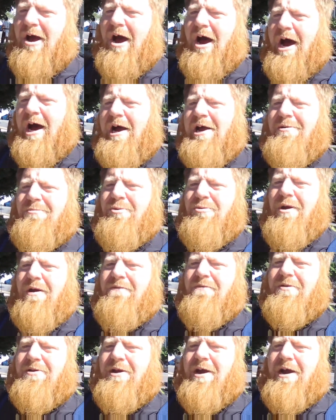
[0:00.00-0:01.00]
I am the
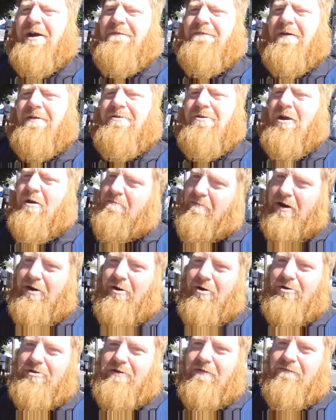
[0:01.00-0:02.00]
Reverend Godfather, main
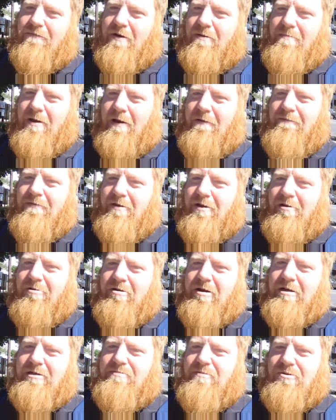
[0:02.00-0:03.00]
host and frontman for the
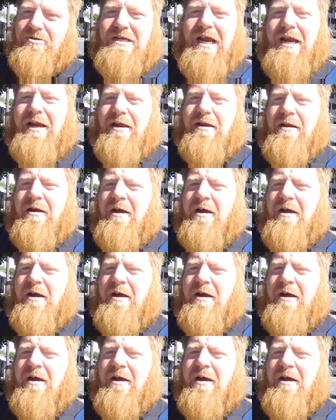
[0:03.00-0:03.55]
internet's most hated